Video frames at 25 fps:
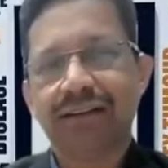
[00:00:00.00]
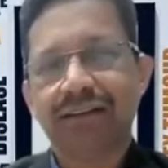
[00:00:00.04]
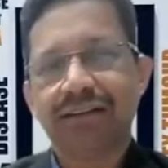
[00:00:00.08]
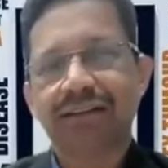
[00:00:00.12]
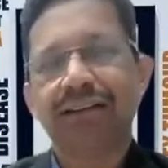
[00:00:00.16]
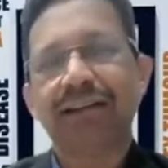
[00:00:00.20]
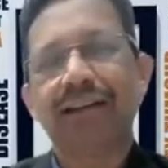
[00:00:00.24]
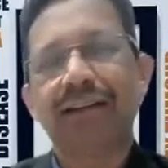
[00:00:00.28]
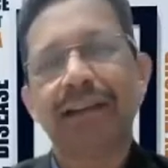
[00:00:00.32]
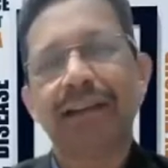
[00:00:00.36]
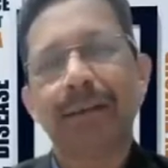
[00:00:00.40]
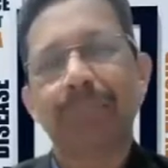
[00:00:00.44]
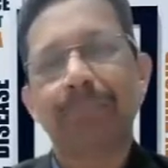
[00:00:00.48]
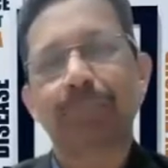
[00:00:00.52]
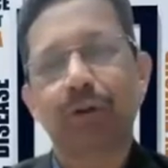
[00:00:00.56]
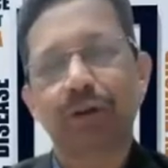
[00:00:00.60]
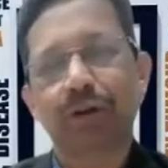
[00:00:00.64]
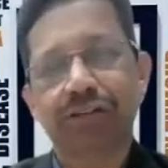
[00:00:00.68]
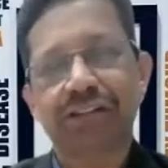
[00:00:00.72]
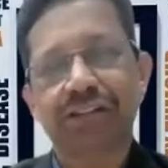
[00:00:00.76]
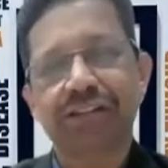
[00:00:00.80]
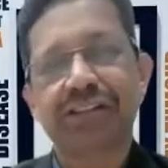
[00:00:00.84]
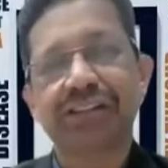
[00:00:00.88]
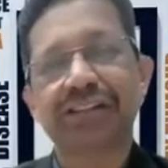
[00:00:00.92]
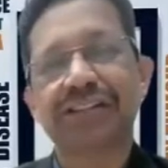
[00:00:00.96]
The healing
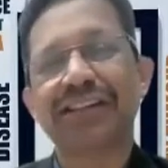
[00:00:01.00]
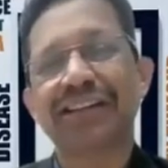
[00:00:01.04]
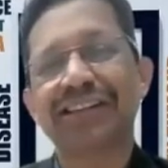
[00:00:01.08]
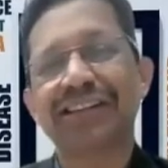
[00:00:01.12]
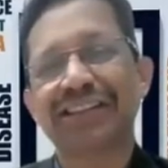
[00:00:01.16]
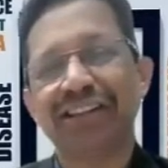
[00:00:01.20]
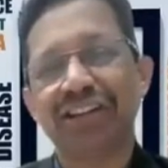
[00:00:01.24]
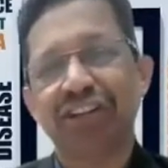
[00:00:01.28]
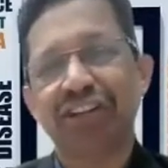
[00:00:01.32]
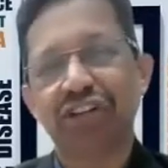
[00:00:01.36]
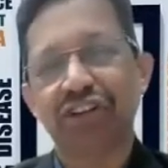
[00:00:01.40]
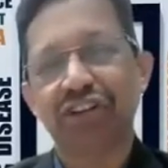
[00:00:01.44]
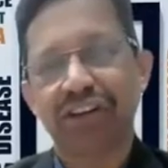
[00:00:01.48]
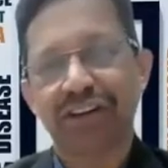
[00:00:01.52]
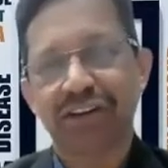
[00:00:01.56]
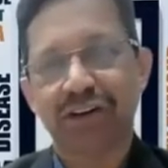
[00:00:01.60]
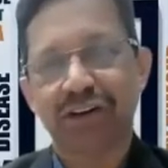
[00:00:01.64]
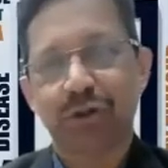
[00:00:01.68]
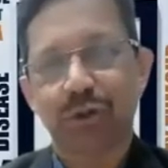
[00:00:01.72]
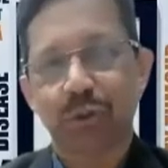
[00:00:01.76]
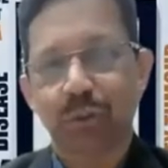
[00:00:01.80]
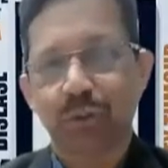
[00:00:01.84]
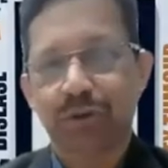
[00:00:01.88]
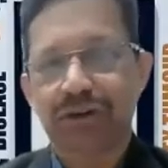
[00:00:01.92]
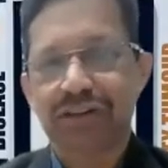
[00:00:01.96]
process is thus initiated
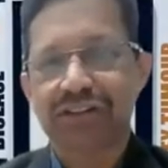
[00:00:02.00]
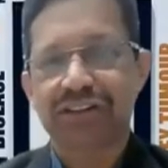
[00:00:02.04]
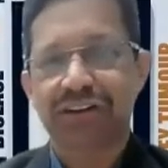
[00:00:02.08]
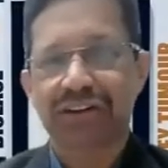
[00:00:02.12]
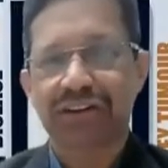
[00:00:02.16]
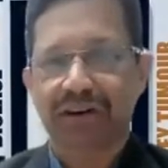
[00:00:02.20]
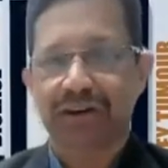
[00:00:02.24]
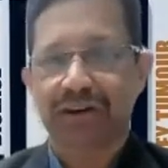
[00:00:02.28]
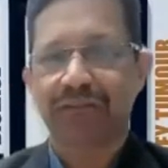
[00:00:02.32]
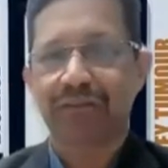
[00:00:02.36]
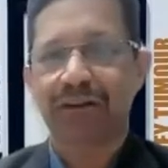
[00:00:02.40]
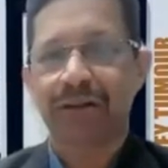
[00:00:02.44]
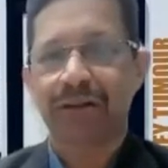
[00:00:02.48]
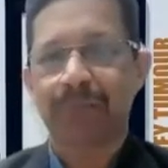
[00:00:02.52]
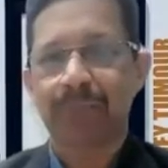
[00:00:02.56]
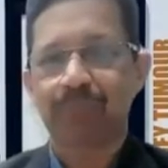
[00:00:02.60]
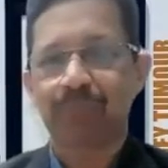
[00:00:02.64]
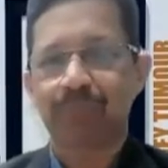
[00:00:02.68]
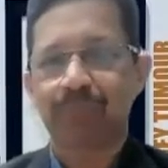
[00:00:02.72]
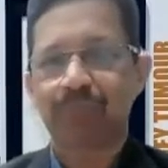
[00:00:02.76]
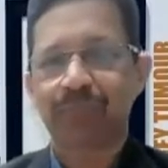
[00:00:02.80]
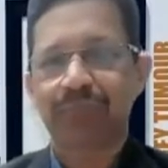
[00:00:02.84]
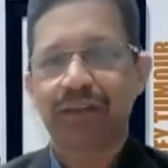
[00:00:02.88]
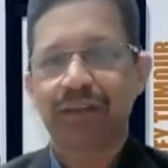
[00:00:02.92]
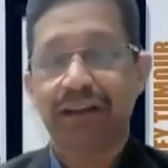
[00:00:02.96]
towards a recovery.
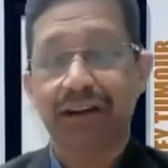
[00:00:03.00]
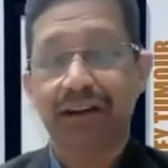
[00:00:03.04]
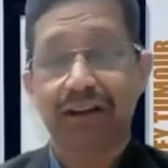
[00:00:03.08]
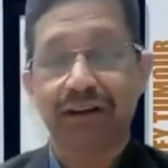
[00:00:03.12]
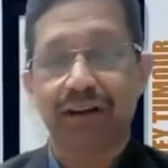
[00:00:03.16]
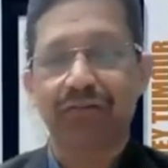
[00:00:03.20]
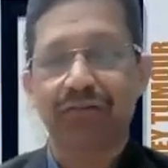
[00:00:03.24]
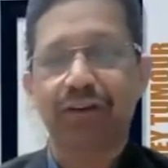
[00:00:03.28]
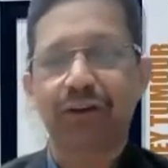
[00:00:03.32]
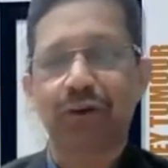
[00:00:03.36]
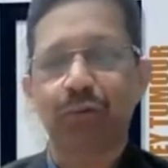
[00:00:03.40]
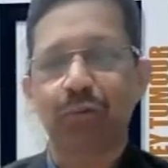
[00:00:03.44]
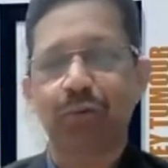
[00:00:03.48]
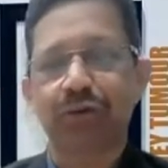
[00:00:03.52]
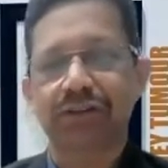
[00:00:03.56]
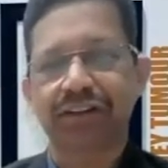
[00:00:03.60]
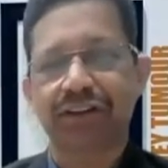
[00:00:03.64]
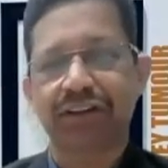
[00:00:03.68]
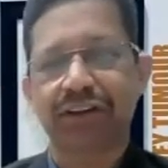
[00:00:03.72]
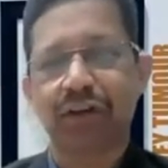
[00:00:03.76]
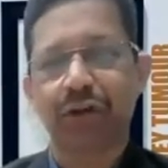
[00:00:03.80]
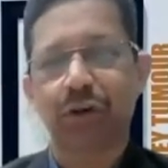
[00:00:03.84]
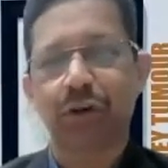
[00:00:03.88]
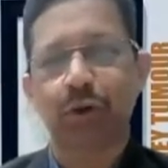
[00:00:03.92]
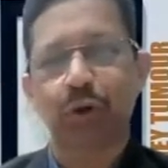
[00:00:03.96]
A recovery towards a
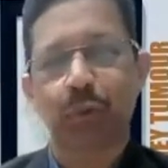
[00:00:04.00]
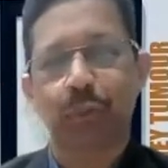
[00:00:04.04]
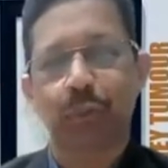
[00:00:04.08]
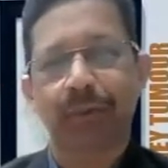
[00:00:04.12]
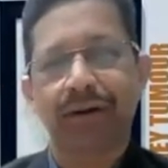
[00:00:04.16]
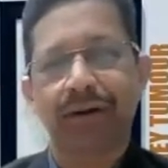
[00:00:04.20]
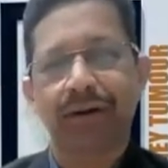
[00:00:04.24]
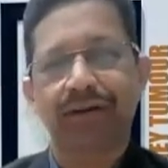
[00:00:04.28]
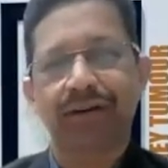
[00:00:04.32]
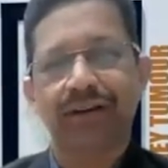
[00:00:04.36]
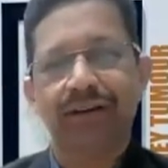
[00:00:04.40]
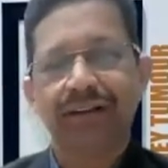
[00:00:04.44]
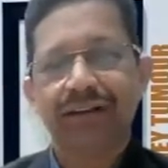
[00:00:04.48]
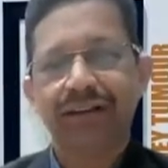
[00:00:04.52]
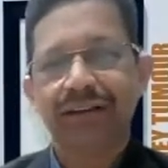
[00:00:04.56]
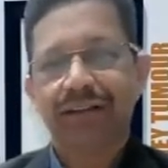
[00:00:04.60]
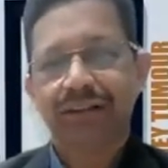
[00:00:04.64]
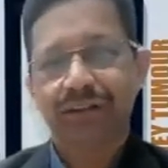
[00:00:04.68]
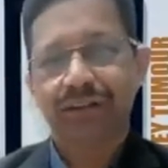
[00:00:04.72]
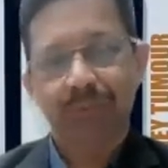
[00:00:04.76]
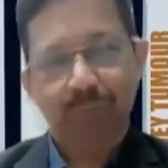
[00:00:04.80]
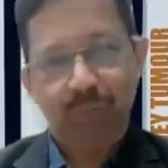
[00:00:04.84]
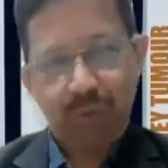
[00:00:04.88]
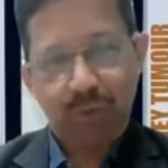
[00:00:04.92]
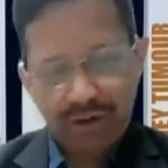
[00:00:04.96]
cure where
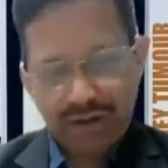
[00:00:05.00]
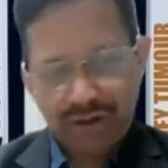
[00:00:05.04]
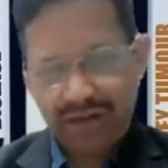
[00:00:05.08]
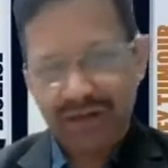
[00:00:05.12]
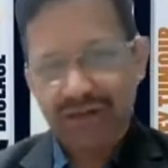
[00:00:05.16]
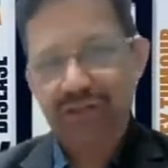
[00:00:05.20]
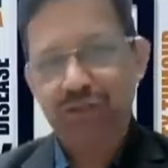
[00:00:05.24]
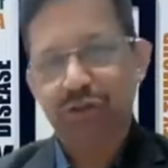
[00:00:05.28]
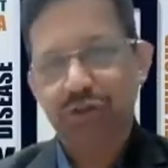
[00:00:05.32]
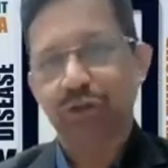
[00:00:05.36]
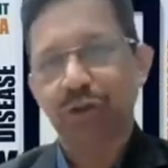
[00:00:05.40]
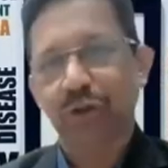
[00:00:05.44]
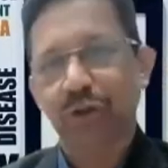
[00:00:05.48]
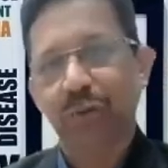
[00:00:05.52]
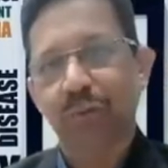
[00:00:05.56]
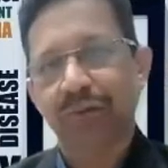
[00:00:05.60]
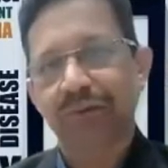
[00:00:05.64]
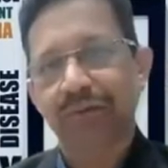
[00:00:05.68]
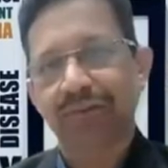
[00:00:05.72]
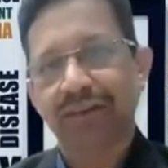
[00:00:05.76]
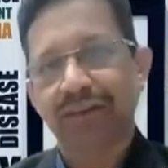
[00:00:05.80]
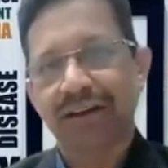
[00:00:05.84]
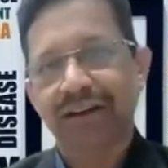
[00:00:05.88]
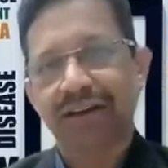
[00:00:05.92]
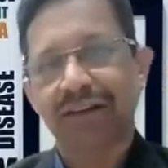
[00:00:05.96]
the morale is on the lower
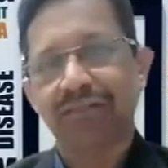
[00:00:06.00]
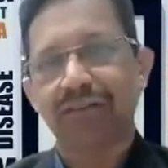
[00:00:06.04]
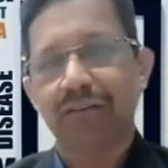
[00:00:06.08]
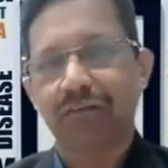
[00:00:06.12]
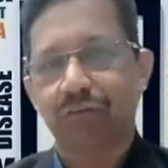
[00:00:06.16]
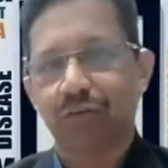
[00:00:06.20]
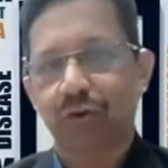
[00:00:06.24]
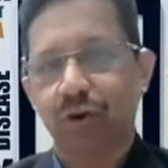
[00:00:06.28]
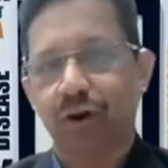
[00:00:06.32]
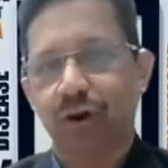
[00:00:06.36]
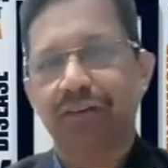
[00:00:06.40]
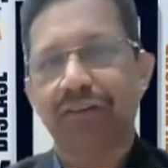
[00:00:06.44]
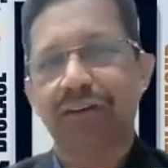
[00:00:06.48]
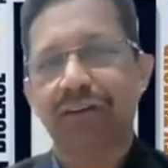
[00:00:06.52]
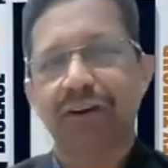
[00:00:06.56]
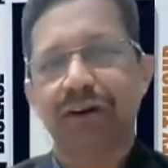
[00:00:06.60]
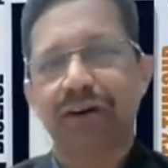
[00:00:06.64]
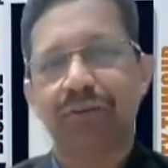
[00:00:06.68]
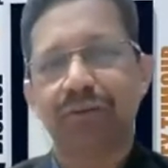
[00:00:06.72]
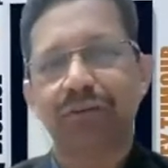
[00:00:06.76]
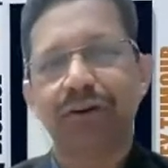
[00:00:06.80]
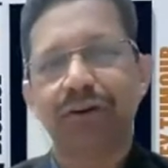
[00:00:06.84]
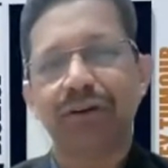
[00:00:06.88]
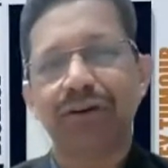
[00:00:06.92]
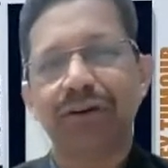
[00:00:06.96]
side and we've not
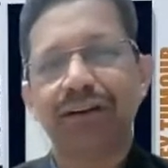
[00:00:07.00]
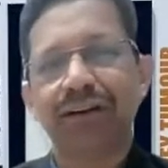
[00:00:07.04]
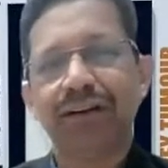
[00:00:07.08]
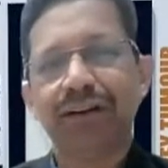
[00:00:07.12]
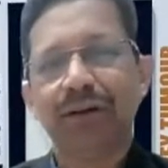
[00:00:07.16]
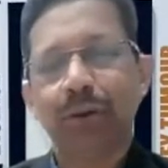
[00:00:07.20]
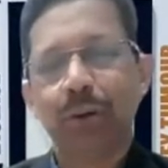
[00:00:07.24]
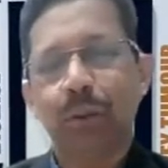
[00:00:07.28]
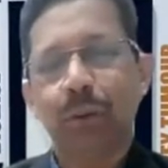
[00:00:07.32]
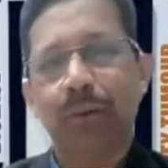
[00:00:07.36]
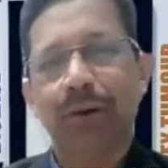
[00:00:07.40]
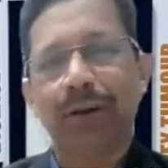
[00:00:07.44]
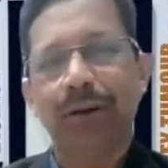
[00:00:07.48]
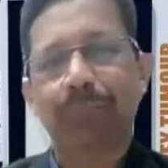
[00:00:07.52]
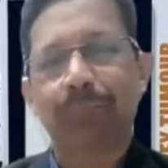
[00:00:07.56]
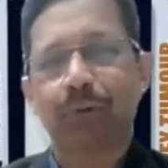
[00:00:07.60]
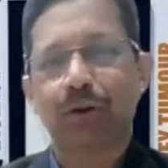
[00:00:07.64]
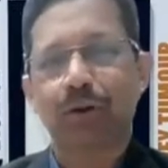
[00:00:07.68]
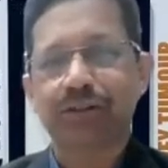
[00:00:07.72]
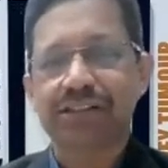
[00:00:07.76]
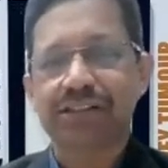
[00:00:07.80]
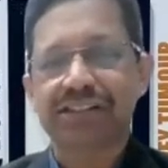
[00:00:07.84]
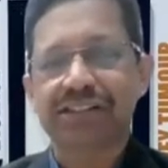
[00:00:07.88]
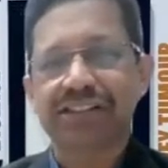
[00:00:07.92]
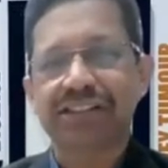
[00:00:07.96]
recovered while
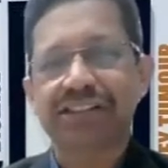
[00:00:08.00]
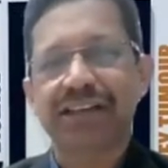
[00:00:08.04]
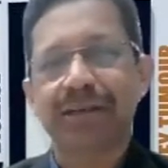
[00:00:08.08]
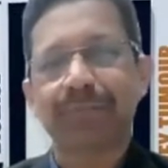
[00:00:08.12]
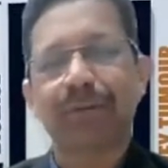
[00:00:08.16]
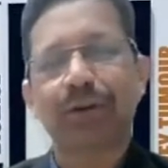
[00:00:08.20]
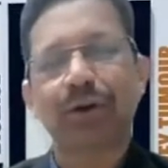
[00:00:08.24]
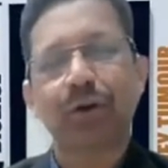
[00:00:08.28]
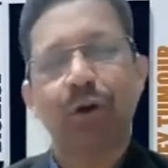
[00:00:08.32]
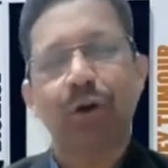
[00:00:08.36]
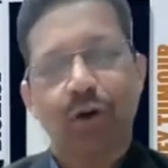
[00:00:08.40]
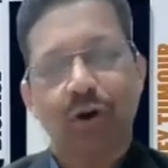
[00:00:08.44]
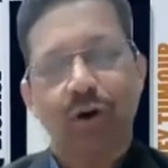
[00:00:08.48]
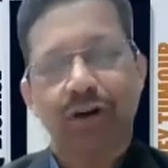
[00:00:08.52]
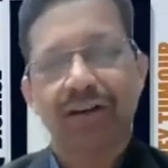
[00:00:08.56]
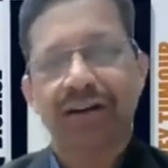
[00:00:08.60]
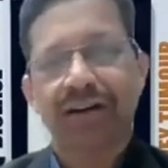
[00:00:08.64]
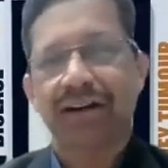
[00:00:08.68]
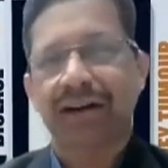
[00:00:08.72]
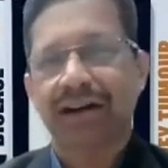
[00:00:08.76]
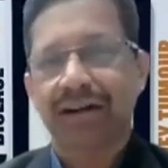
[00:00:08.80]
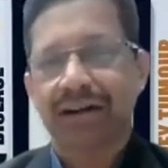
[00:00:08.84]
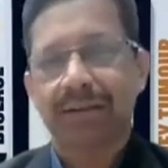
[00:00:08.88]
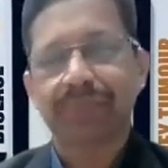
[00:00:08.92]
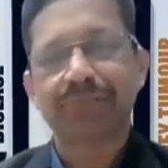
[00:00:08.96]
processes have been on and
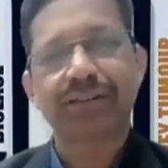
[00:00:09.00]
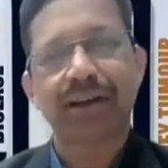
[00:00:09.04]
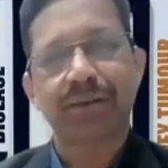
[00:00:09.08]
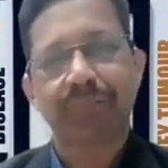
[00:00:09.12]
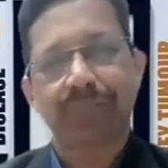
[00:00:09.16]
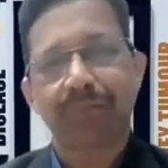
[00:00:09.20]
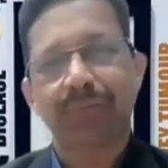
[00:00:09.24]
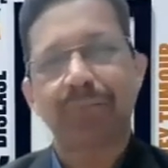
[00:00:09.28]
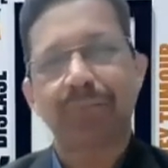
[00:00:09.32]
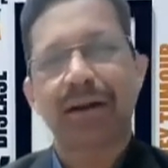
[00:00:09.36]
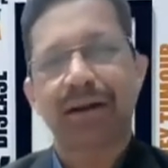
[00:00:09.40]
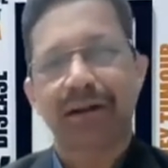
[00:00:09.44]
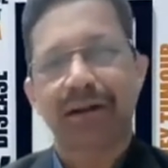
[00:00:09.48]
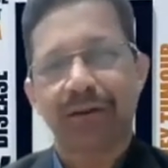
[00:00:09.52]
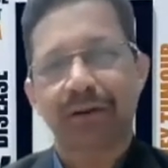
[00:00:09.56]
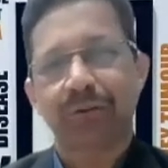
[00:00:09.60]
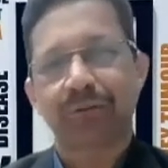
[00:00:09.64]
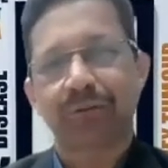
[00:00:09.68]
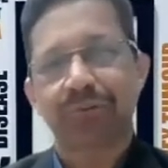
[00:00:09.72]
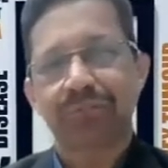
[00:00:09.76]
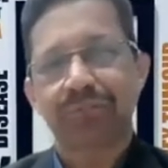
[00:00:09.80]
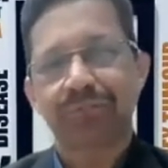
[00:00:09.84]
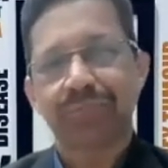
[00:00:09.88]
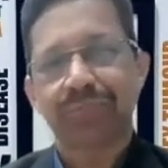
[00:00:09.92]
attempts have been made around.